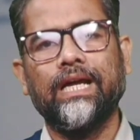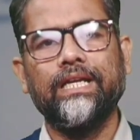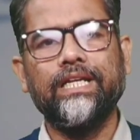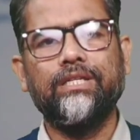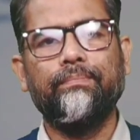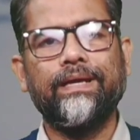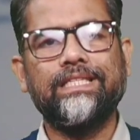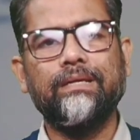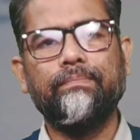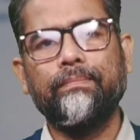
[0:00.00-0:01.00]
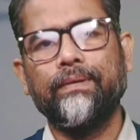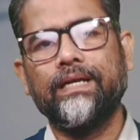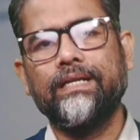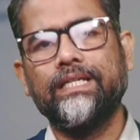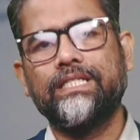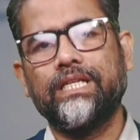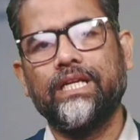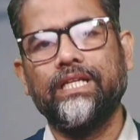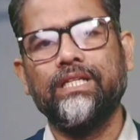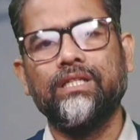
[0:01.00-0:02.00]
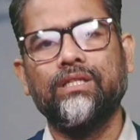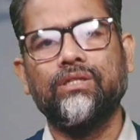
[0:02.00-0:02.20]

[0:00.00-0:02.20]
need basic preparedness training